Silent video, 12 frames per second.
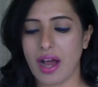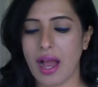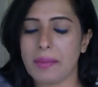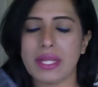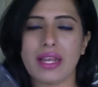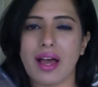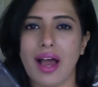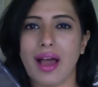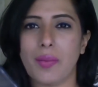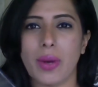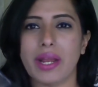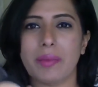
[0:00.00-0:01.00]
I mean,
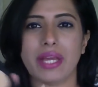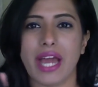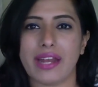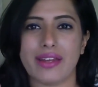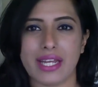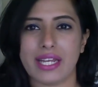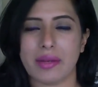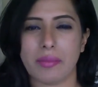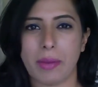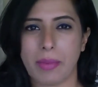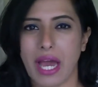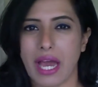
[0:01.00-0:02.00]
when I'm carrying it in
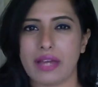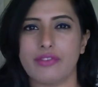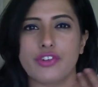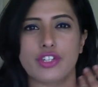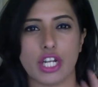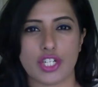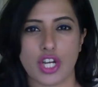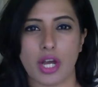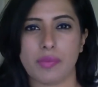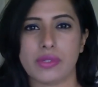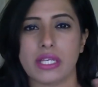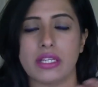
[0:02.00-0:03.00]
my bag for
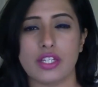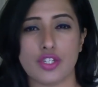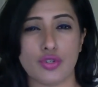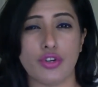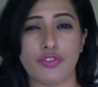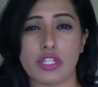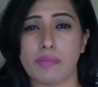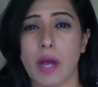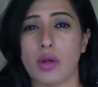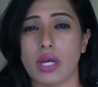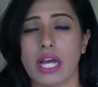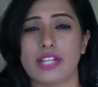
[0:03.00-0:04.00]
touch-ups, the Studio Fix
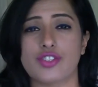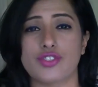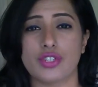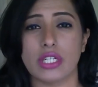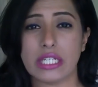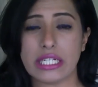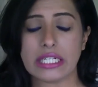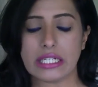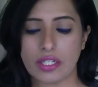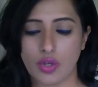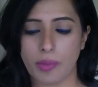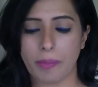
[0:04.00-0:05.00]
powder has really
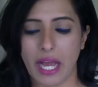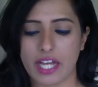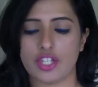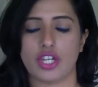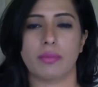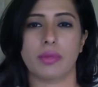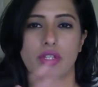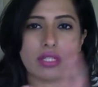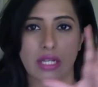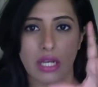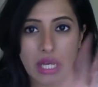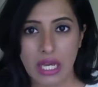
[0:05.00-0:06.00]
good packaging, because
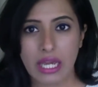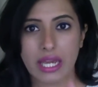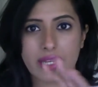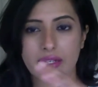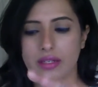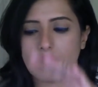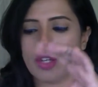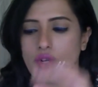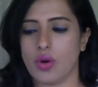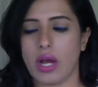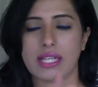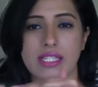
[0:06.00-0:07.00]
it you
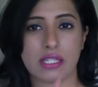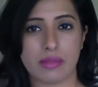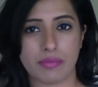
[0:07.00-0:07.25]
know, has